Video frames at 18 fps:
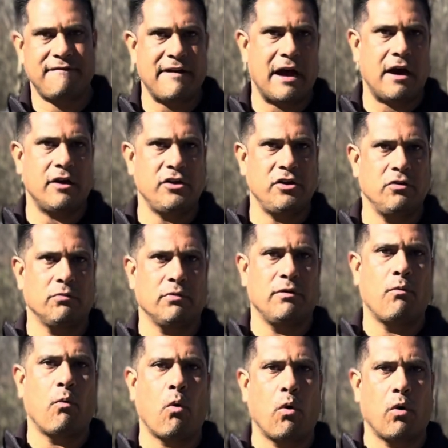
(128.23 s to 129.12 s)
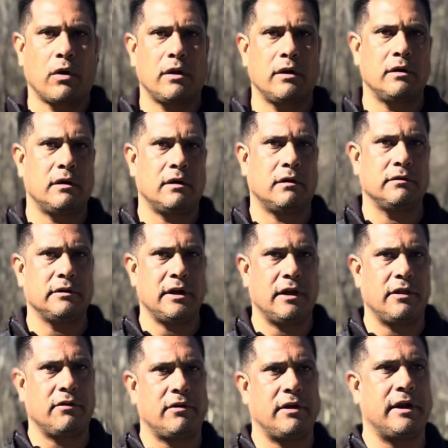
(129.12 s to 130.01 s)
value reward on the
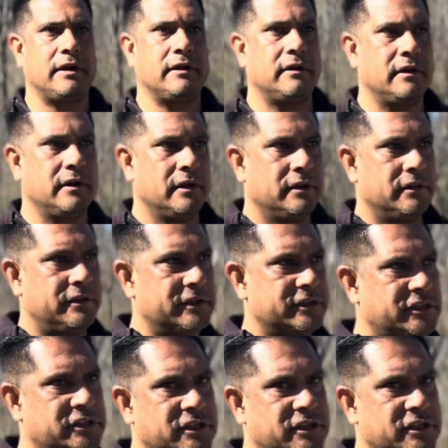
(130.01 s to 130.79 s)
other end. This